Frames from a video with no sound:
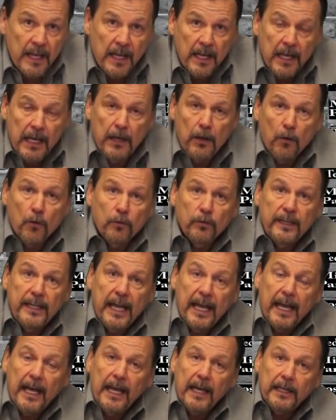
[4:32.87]
He only
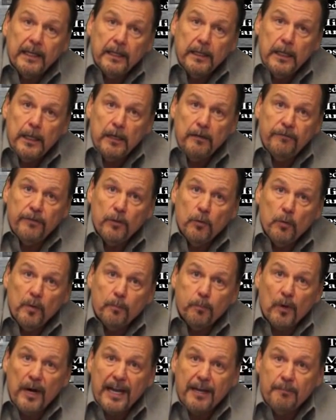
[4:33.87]
had an interview
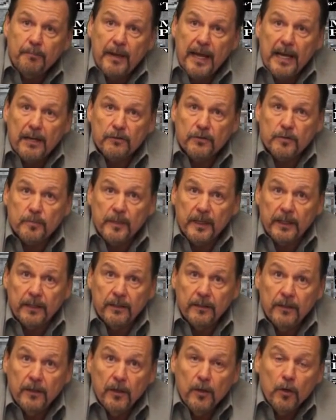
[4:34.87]
with Brian
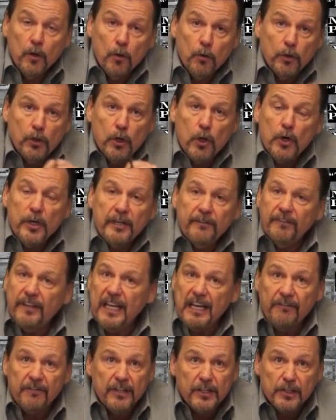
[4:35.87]
Battersby, who could have
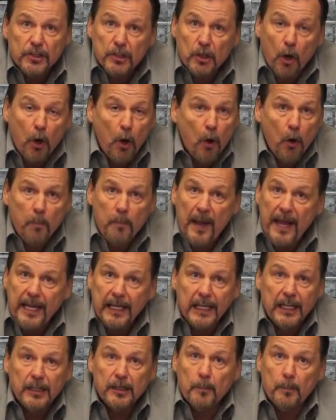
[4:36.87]
given us the whole
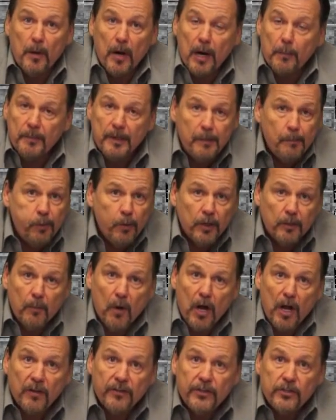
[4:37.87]
banking department and put them
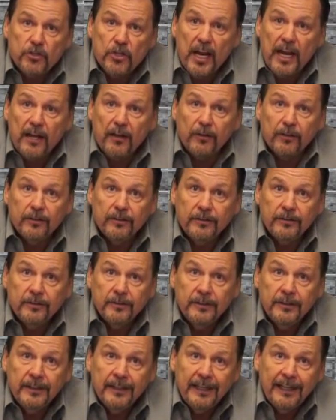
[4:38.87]
all to jail.
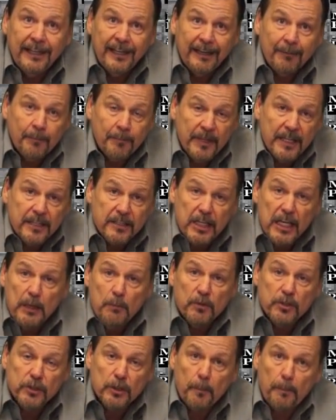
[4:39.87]
Because he
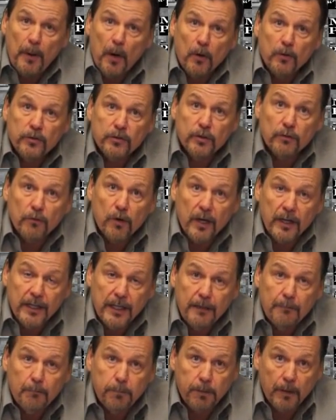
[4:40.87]
was the poster on
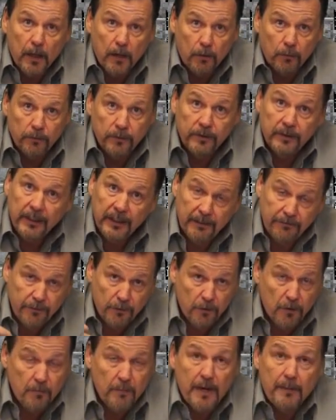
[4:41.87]
Implode, if
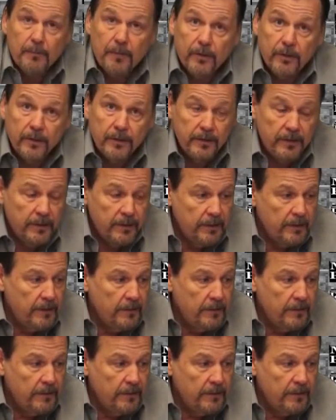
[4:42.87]
you remember,